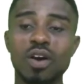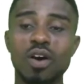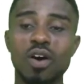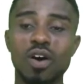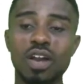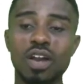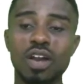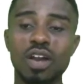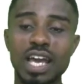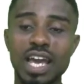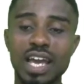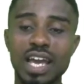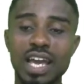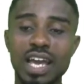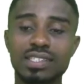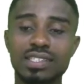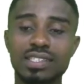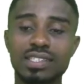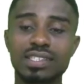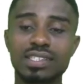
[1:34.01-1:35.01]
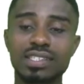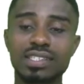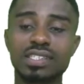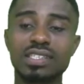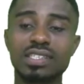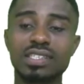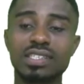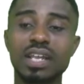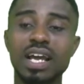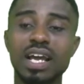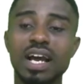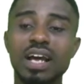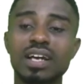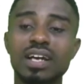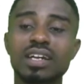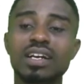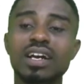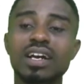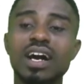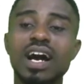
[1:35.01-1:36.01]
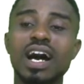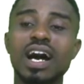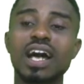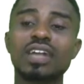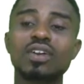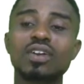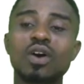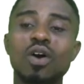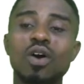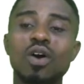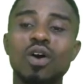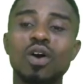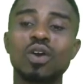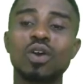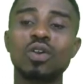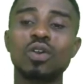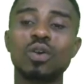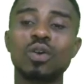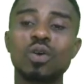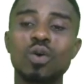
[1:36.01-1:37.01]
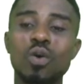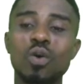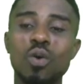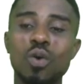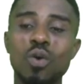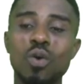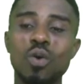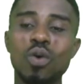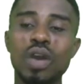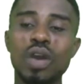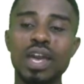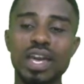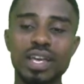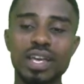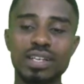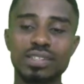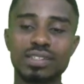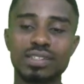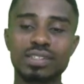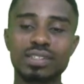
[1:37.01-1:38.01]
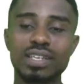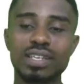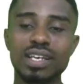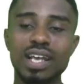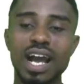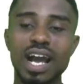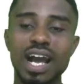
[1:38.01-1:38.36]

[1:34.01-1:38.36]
all X, they are similar, and all OX.